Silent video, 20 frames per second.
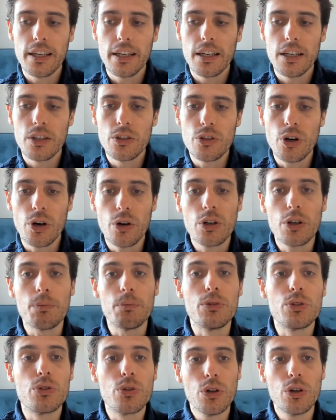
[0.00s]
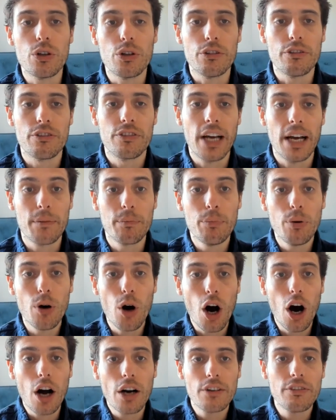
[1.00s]
don't observe that
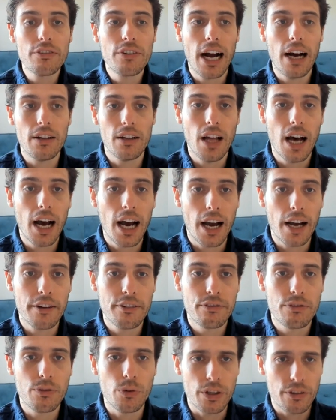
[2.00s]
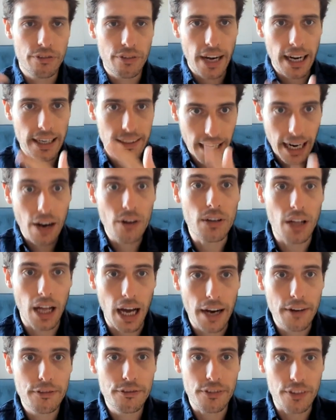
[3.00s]
part of our life, or in fact our
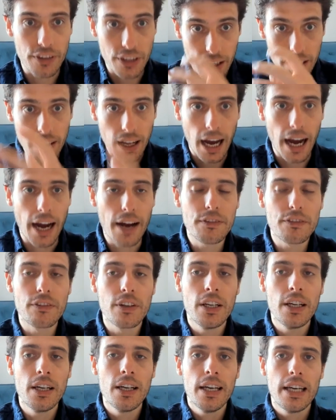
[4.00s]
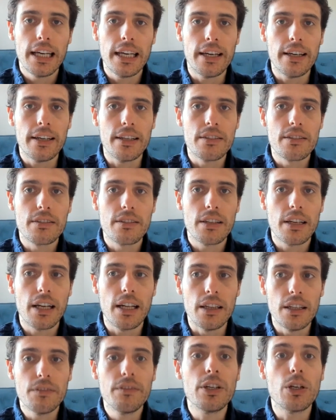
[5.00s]
life, the life, is a
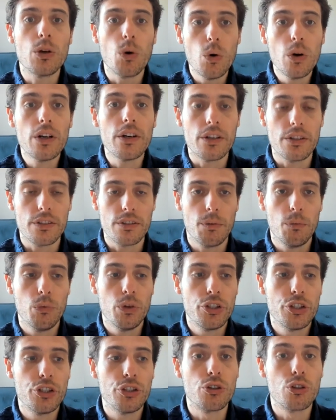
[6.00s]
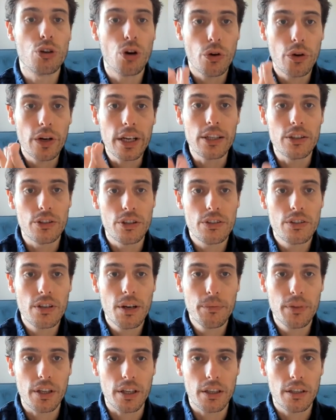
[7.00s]
living organism which is growing into
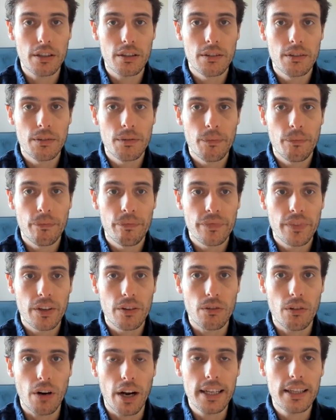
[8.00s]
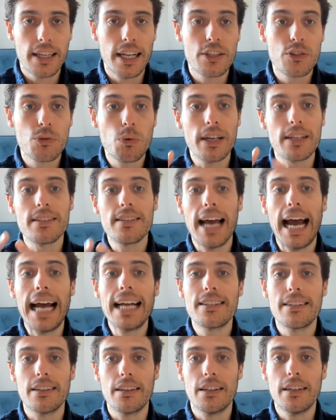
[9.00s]
something, right? That's why
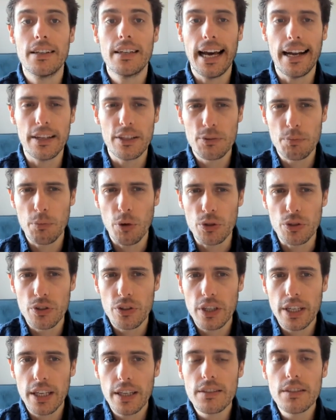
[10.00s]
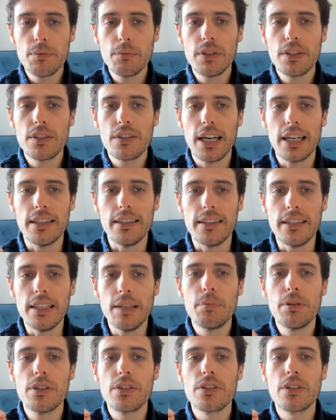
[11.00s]
Saturn, at its most intimate and
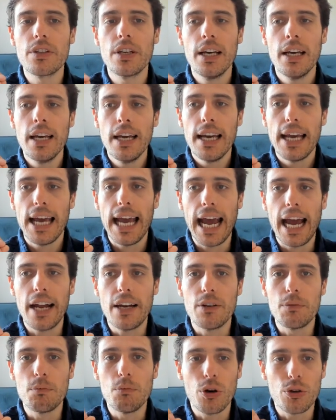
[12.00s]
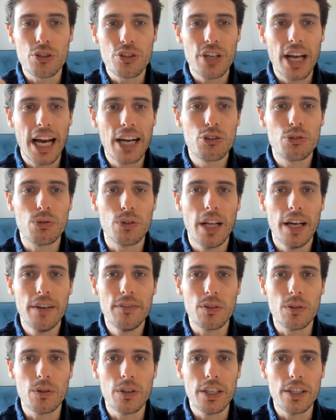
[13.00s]
deepest and most natural
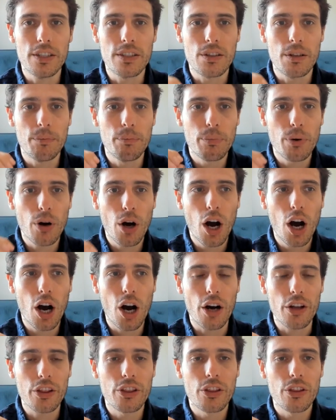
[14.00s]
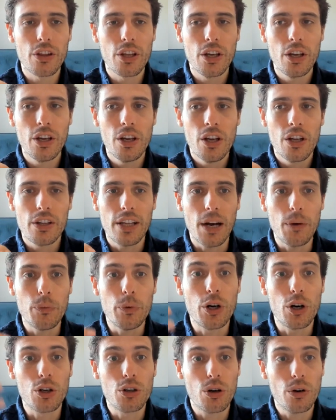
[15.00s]
level, is the path that we
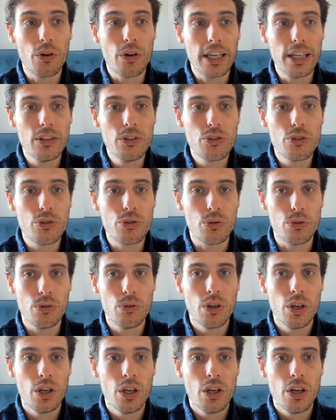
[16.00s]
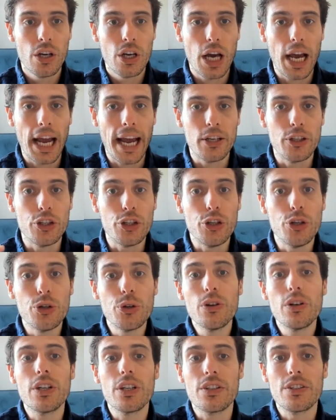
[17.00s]
are growing into, and
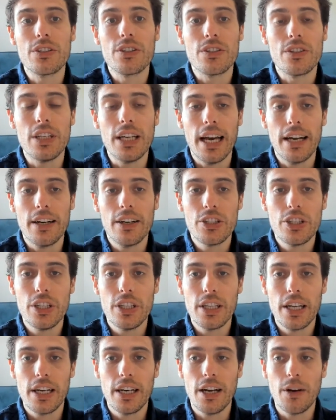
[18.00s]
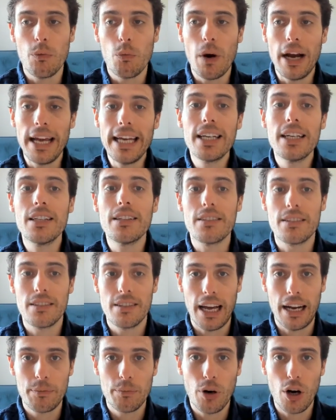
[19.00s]
Uranus is the energy that awakens
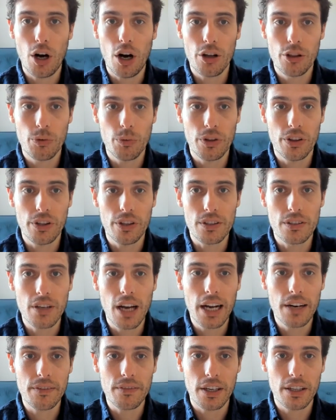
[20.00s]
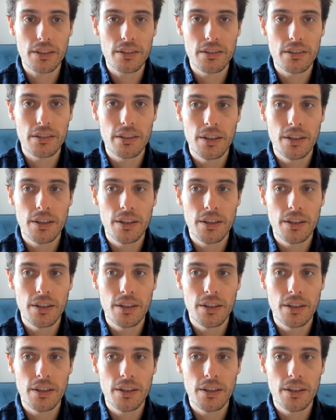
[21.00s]
that path within inside of us.